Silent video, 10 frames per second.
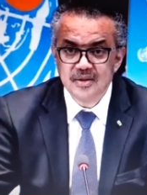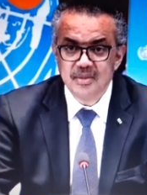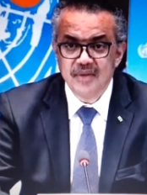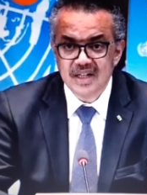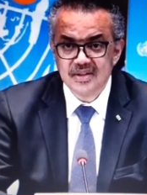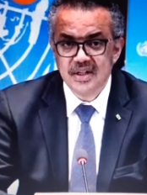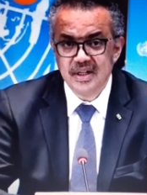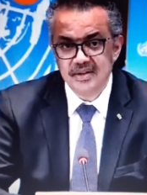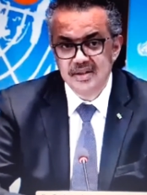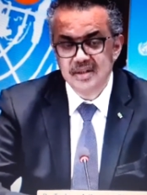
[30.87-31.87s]
be
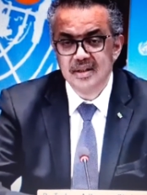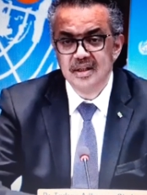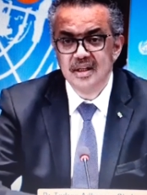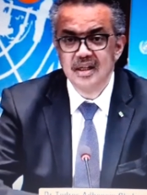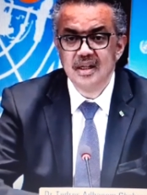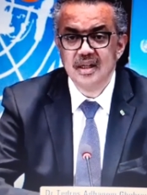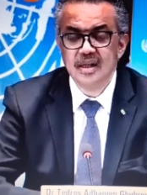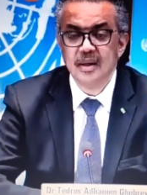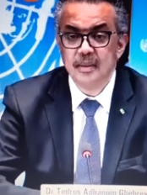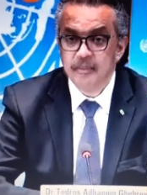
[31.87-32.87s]
vaccinated.
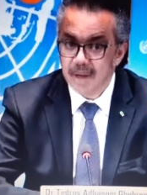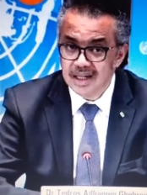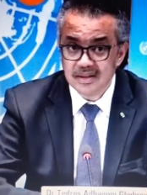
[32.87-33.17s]
But